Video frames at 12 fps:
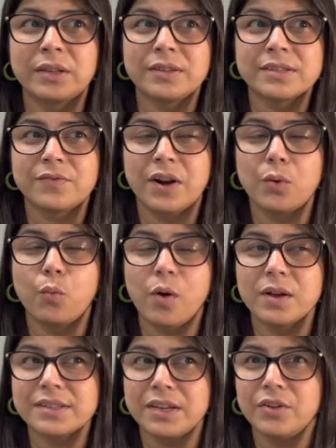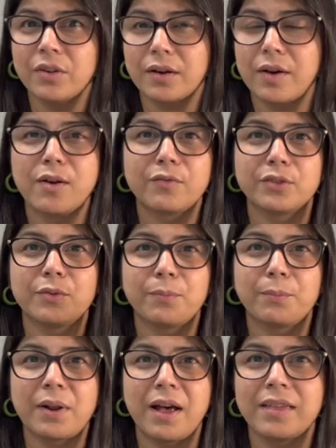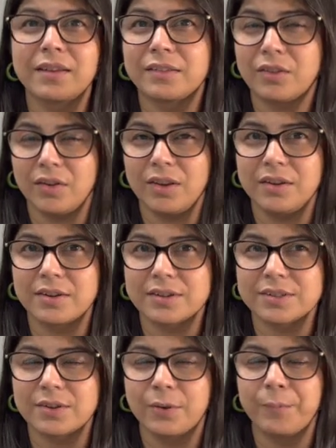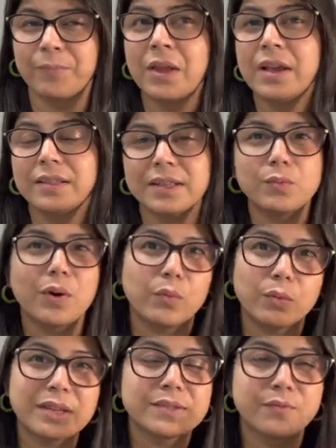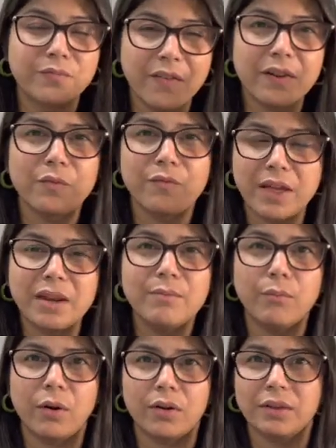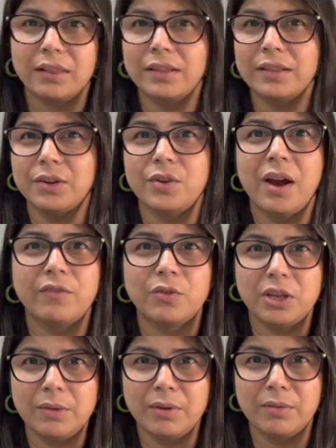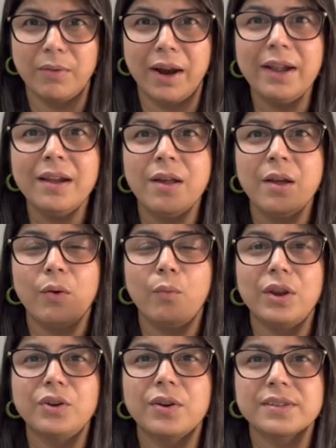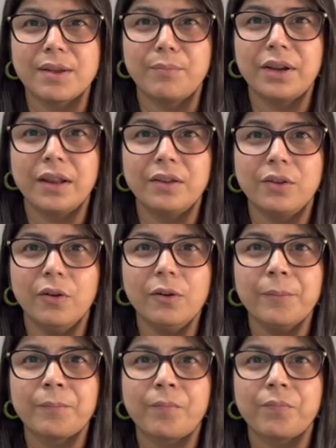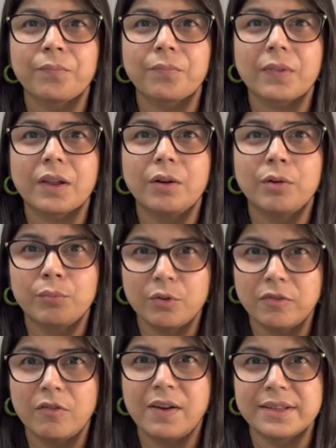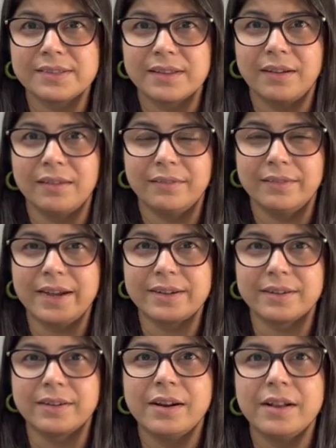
this fund was in your account for the prior three years. So that's one that's one very important thing that you have to keep in mind when you're submitting your uh, proof of funds uh, letter.